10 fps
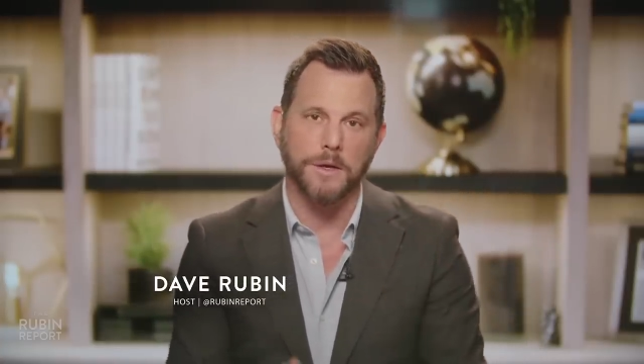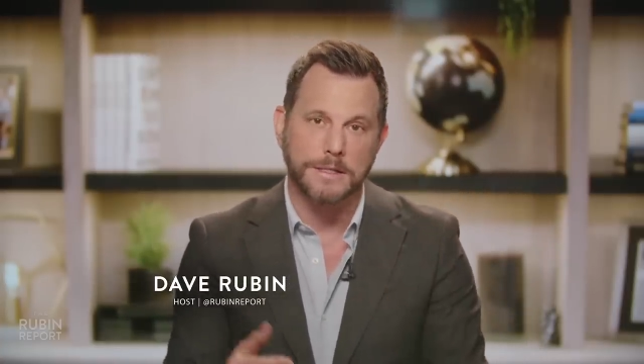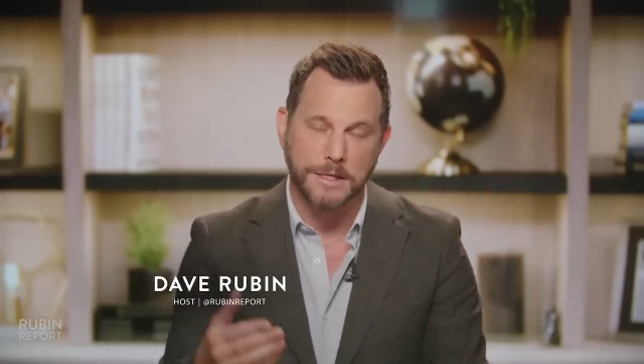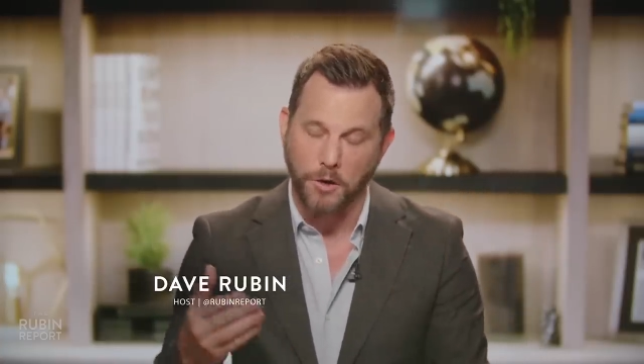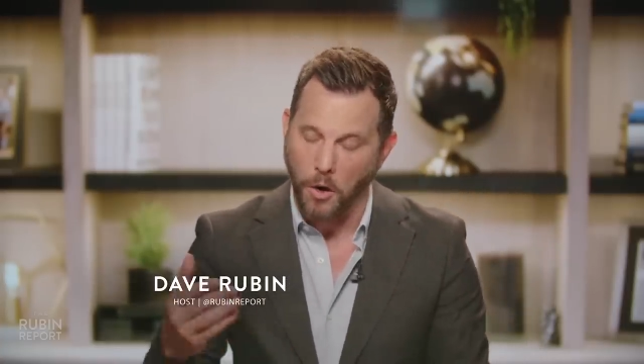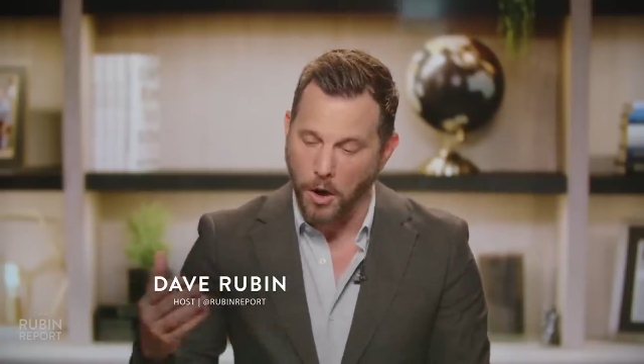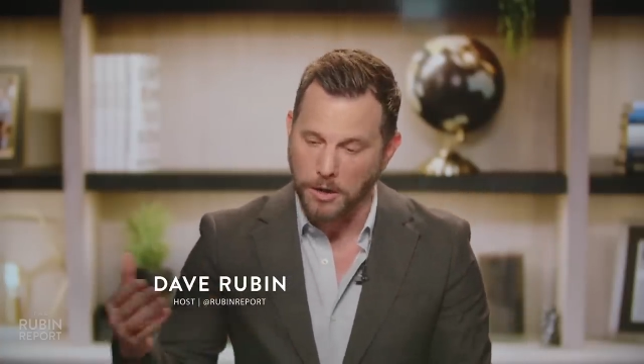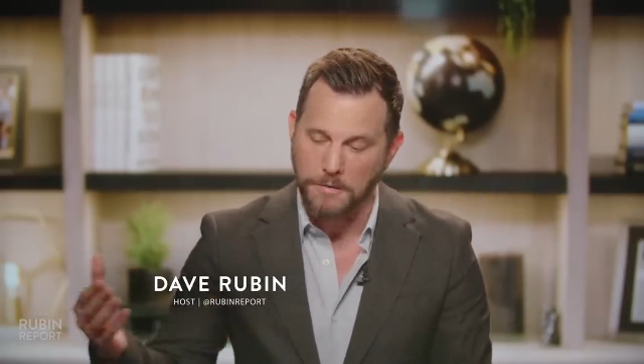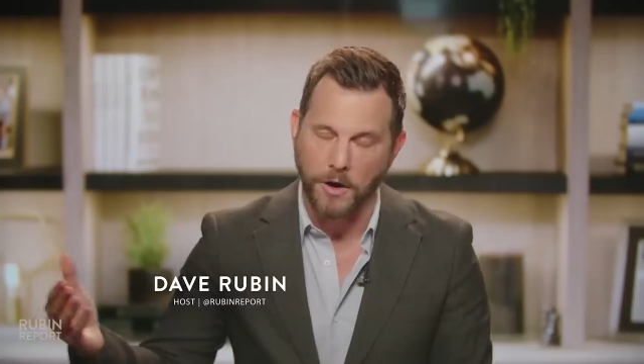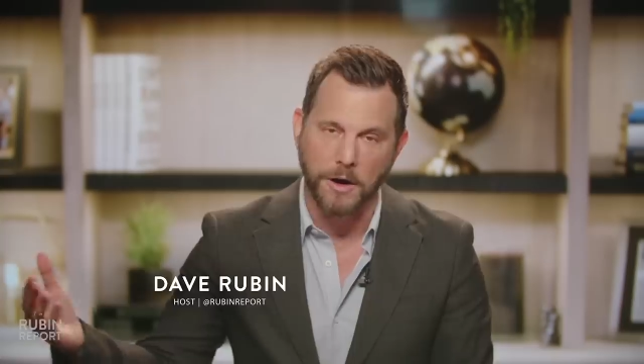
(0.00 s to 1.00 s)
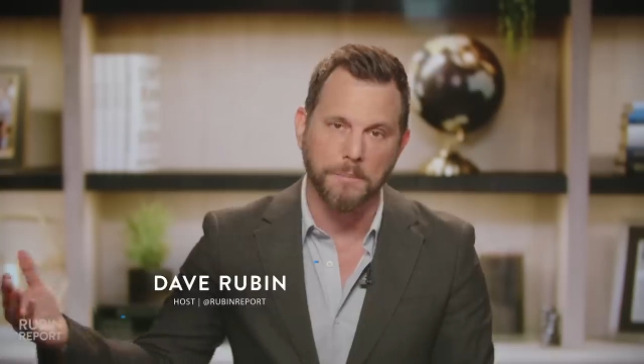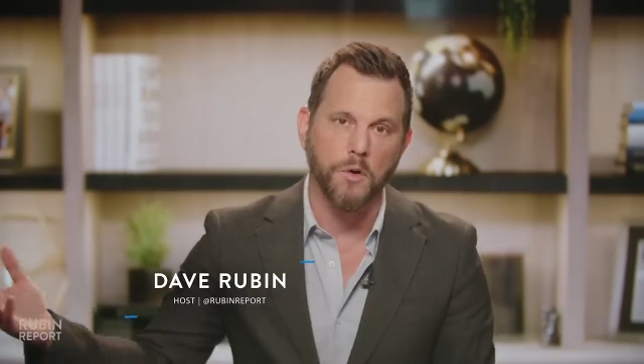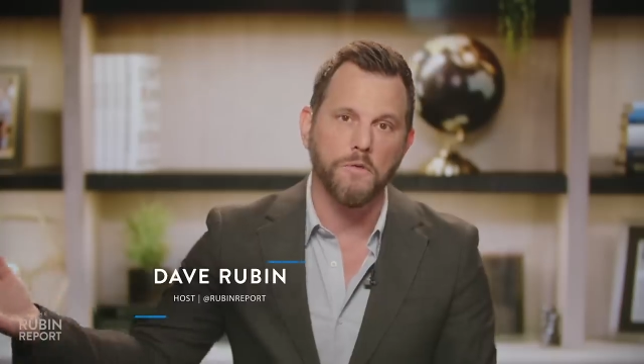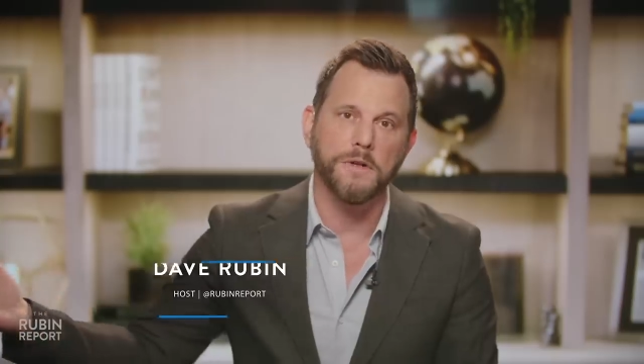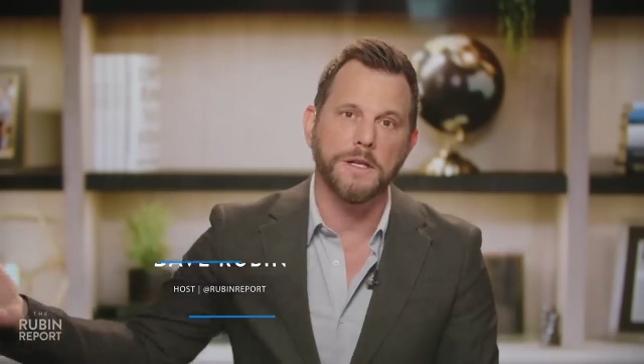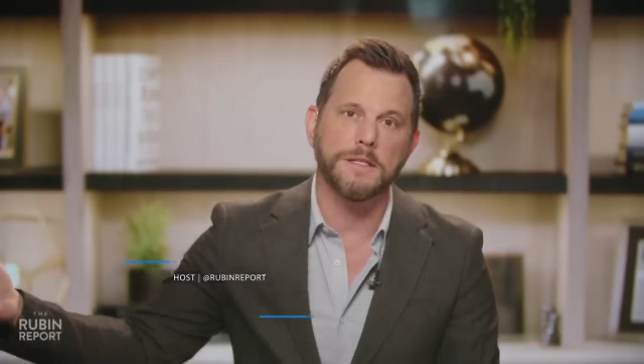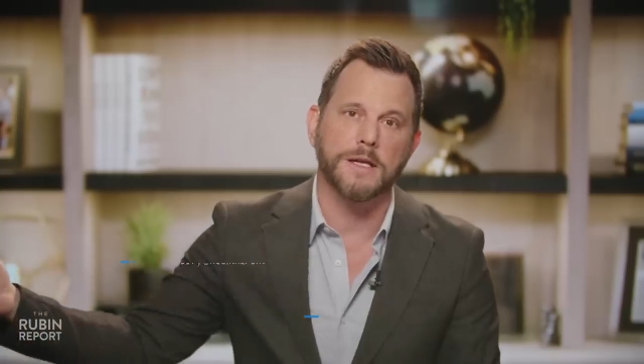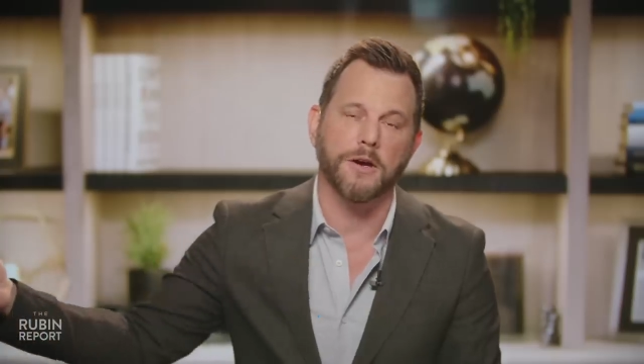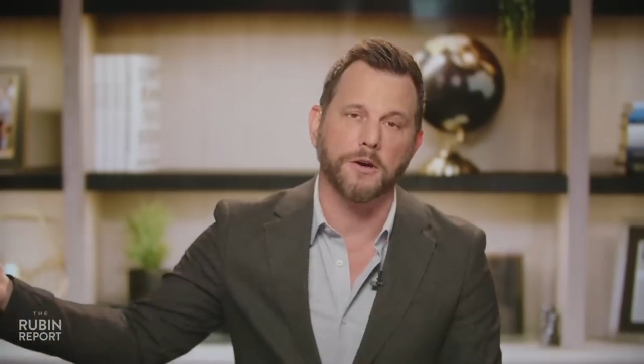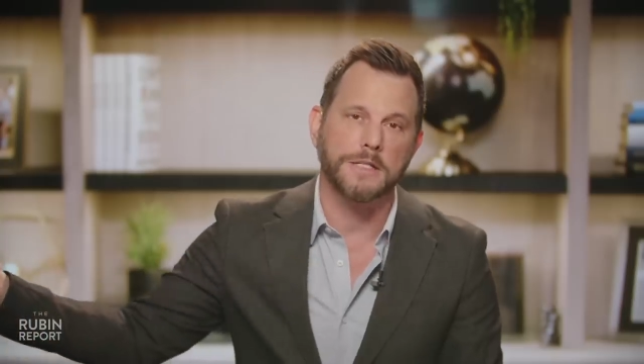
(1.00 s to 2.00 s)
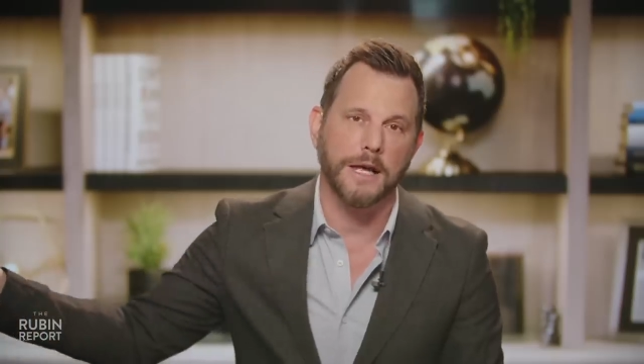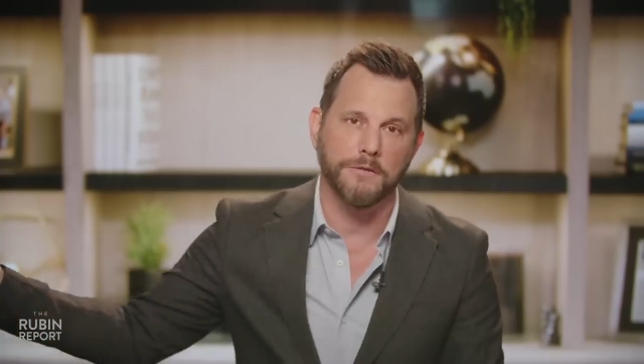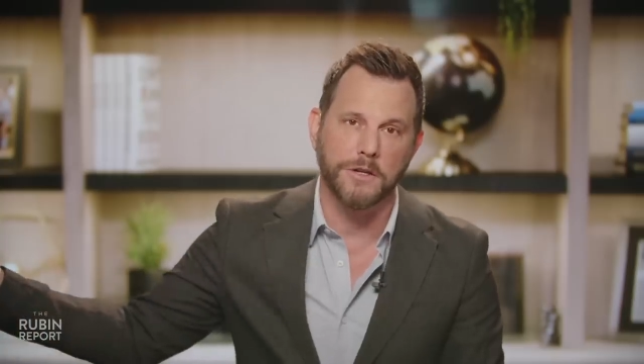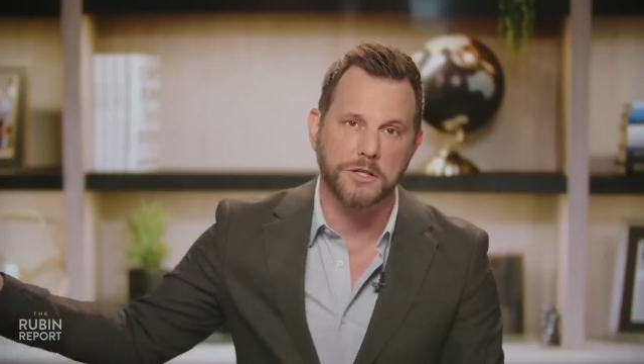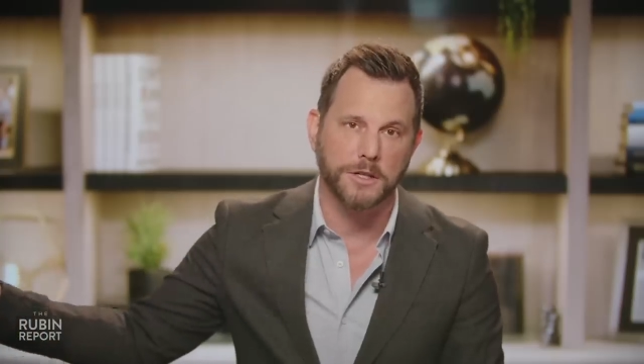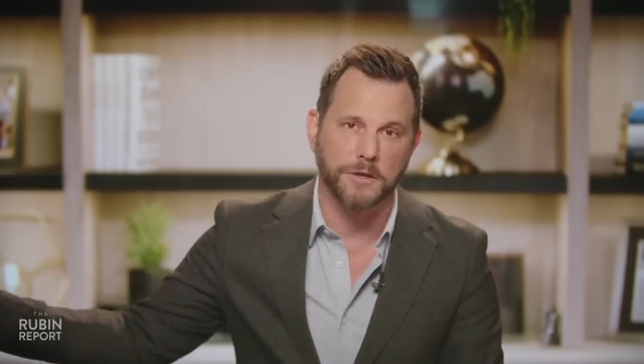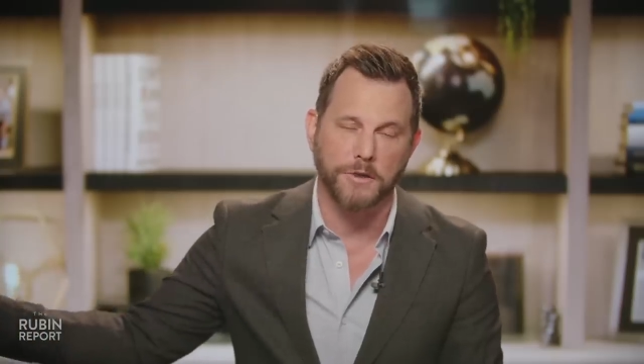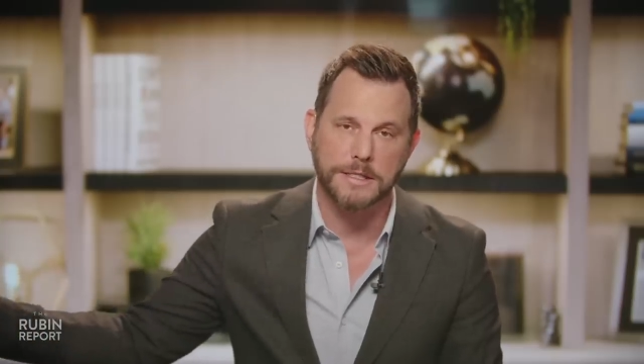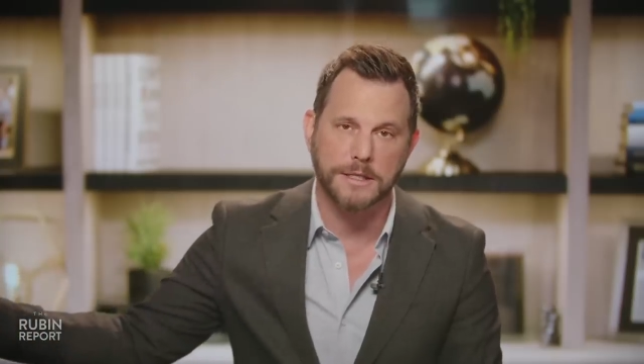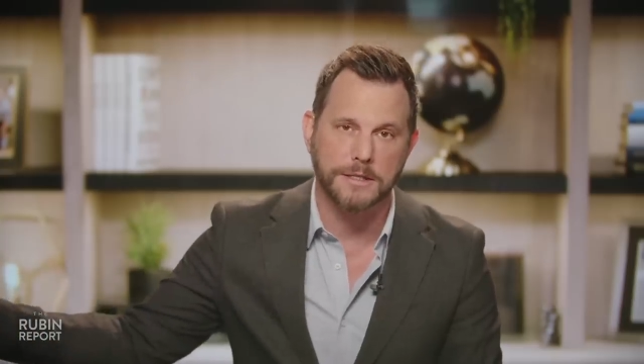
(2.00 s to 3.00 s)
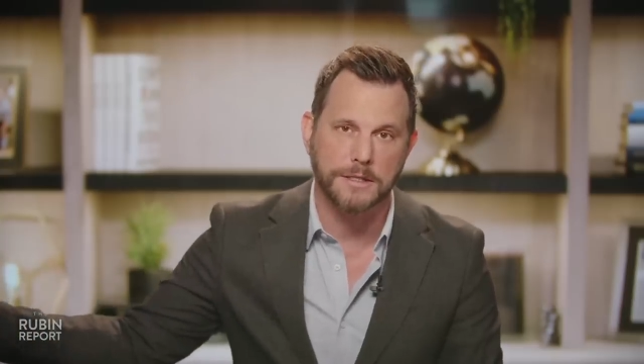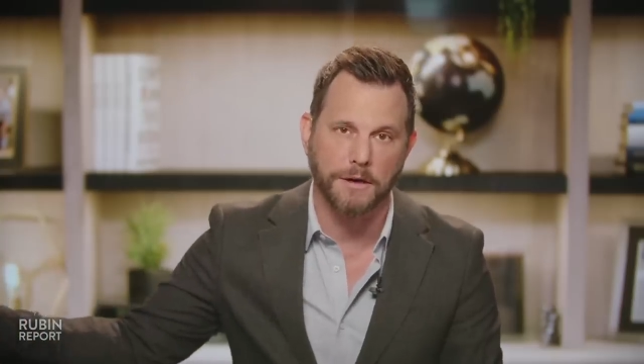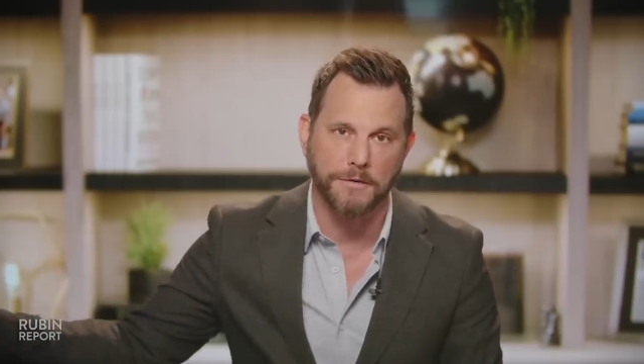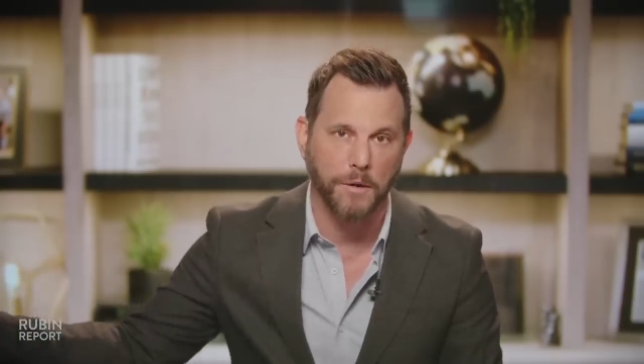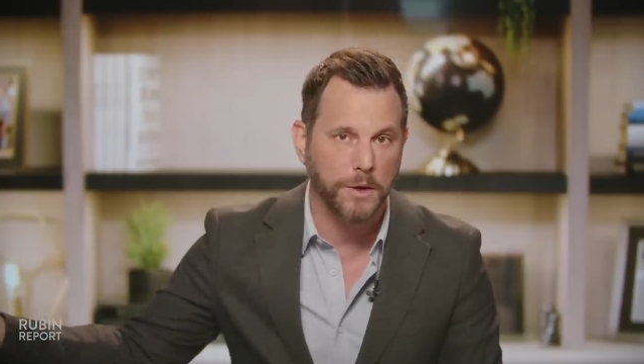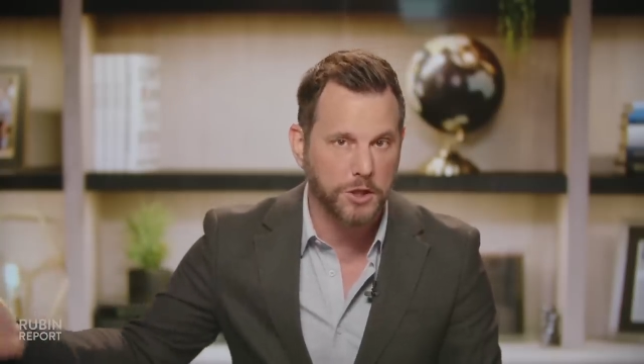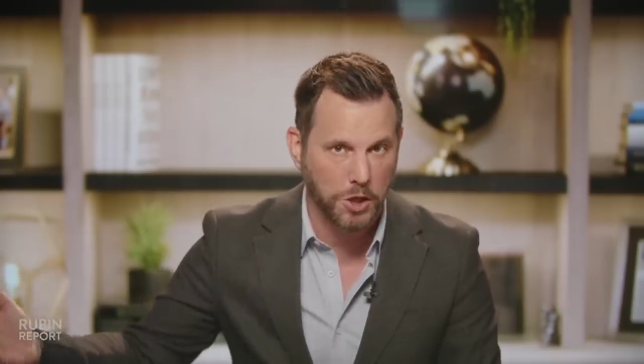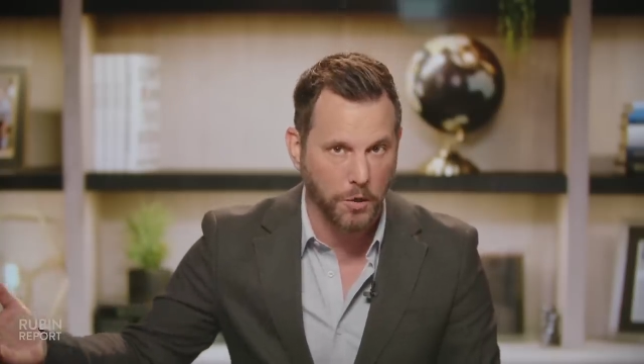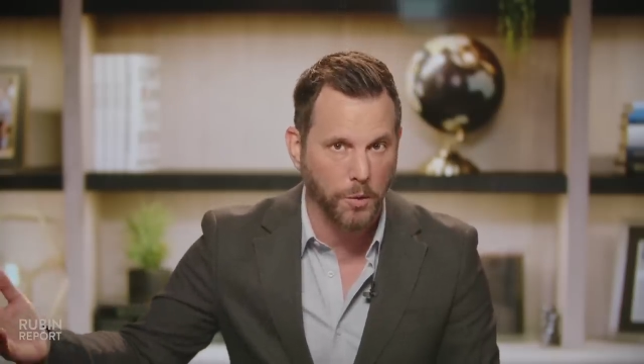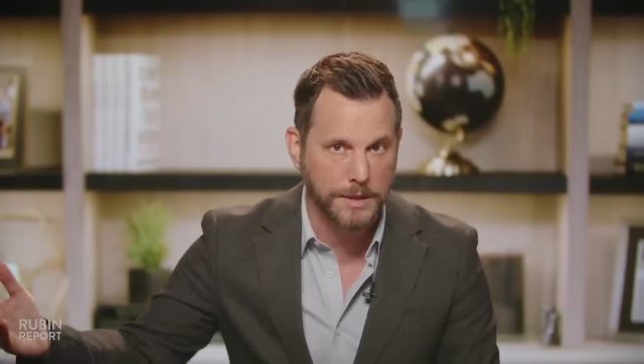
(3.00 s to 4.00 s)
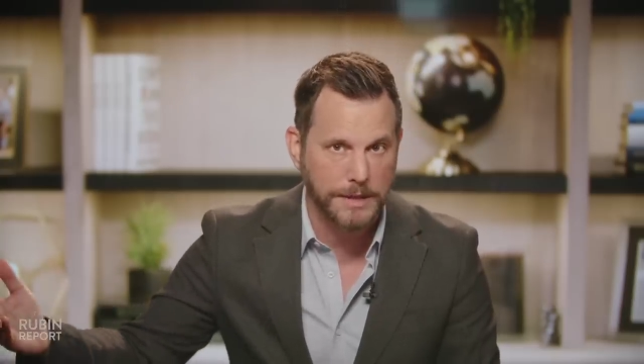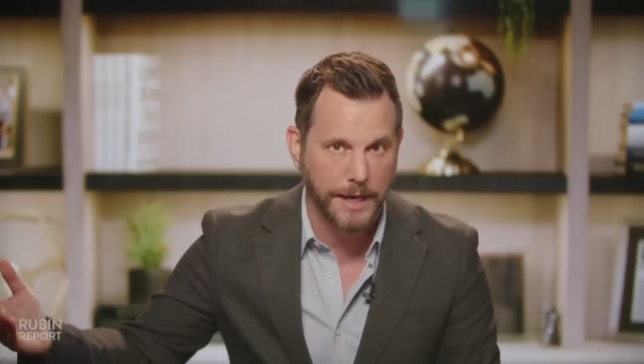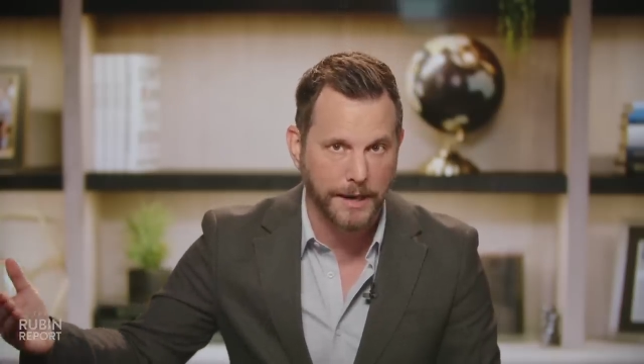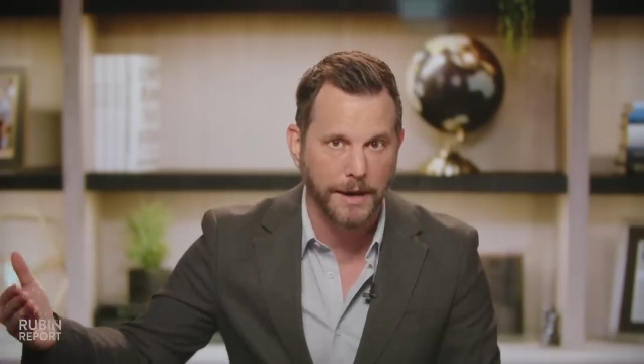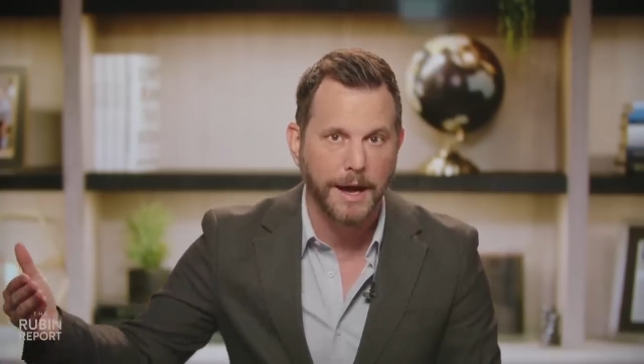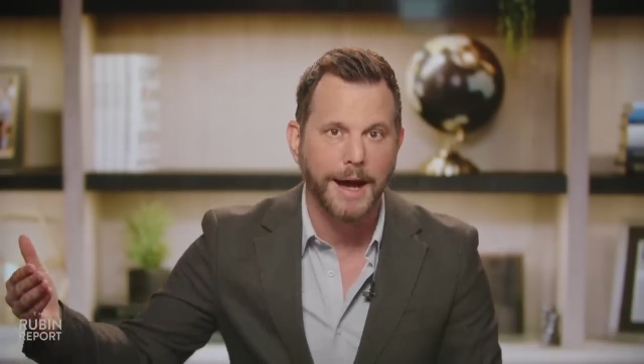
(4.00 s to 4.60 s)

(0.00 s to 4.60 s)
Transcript: Well, it's in all of our movies and our television and the rest of the stuff that we show once again